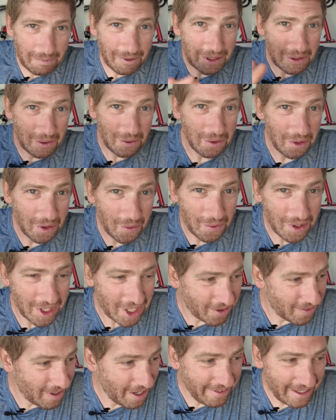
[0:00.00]
a pretty cool little
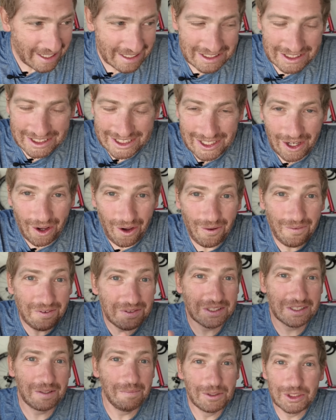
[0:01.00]
workaround that
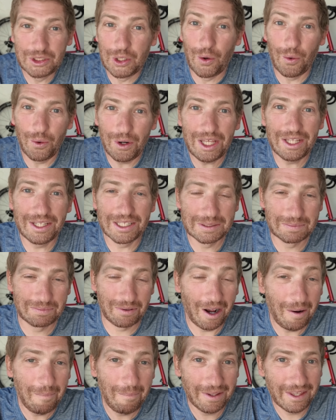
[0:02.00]
solves the majority of this
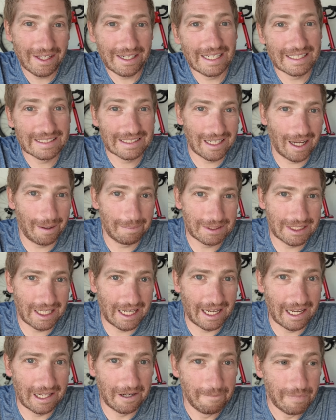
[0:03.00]
problem on the desktop
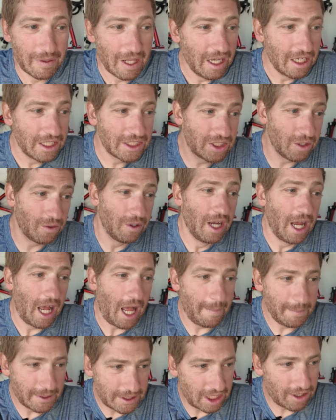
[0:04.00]
side. So
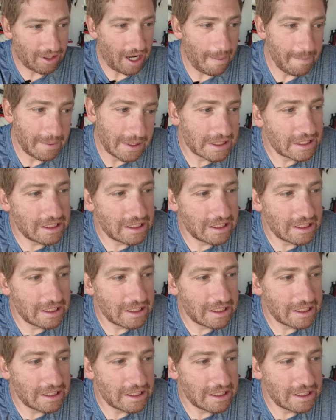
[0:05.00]
I'm just gonna grab this